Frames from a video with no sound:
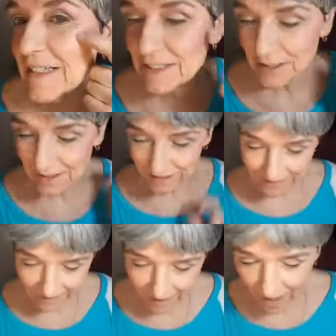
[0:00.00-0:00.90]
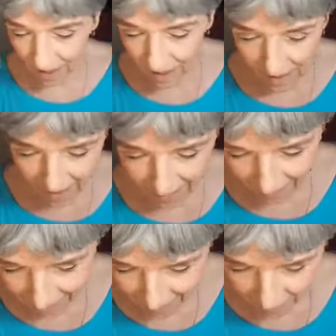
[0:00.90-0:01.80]
cheek?
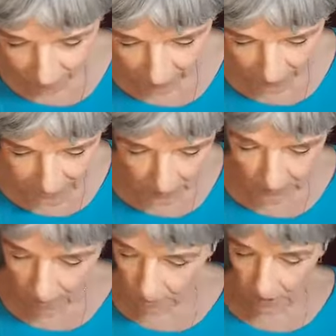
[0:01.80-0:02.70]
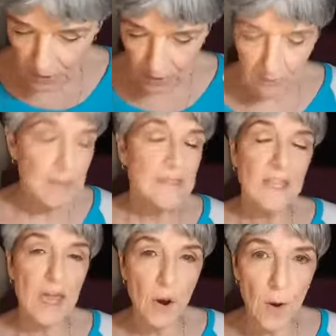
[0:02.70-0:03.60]
Okay, so now I'm gonna do the
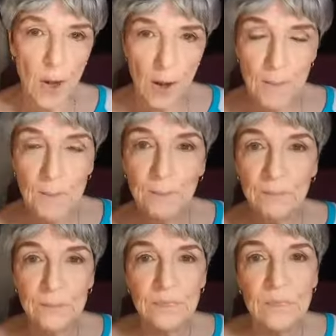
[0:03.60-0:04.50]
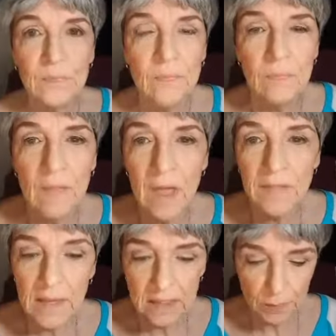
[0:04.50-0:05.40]
mascara. I
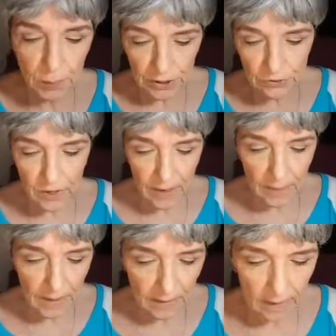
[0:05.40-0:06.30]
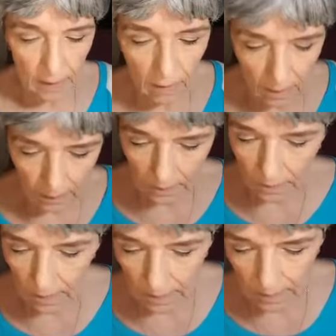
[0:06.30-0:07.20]
think it's pretty dry by now.
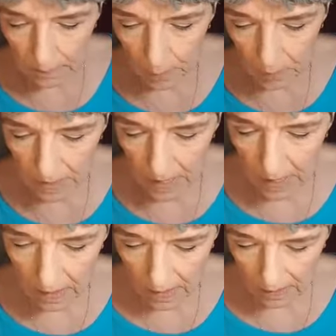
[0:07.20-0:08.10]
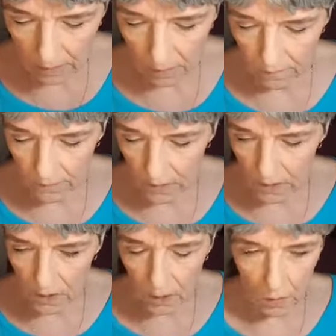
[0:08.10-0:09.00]
Let me put my eyeliner on
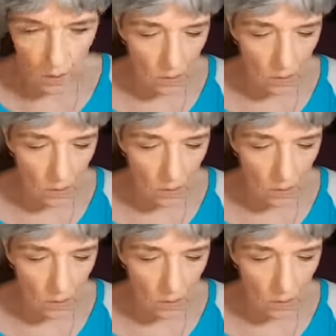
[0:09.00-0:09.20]
first, though.